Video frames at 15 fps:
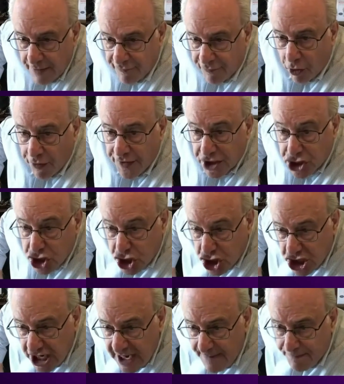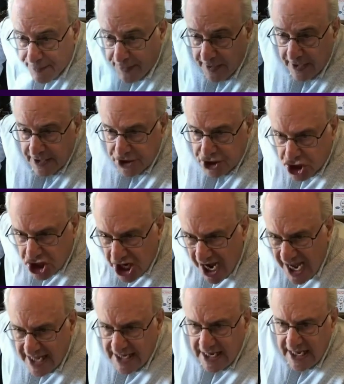for the cheap
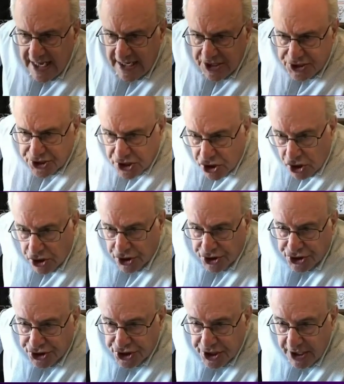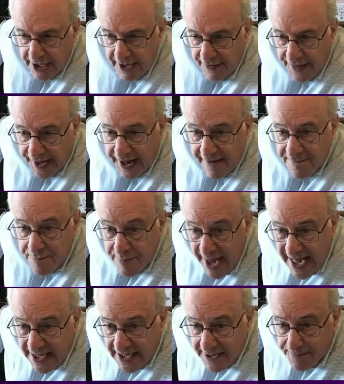Chinese goods that have
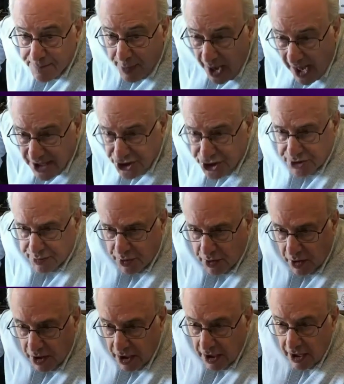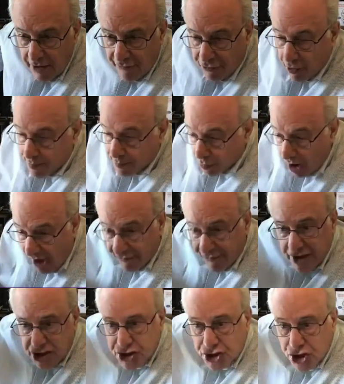made it possible for
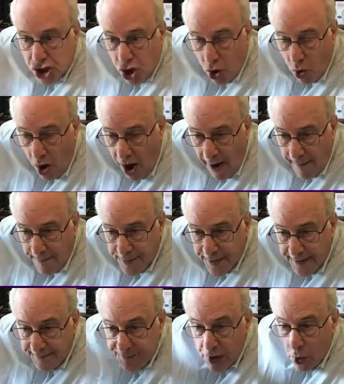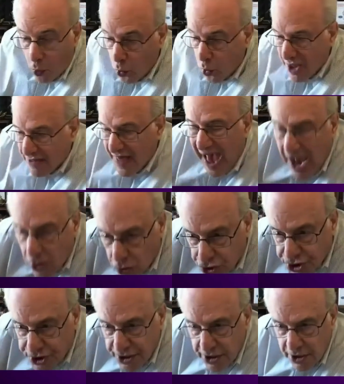profits to go up without